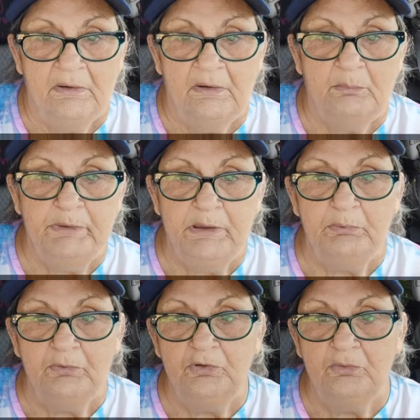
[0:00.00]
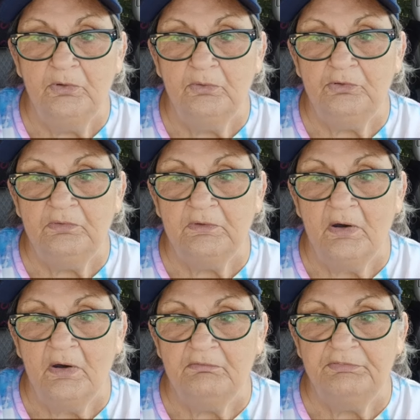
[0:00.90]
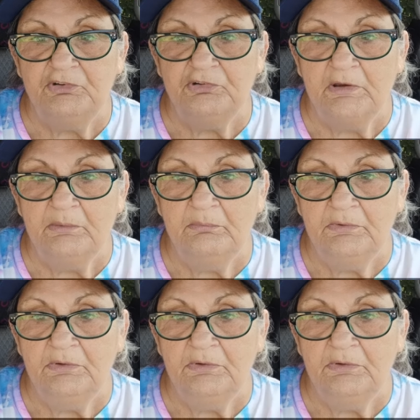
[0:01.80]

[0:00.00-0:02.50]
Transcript: Oh, people, don't go to the coffee shop.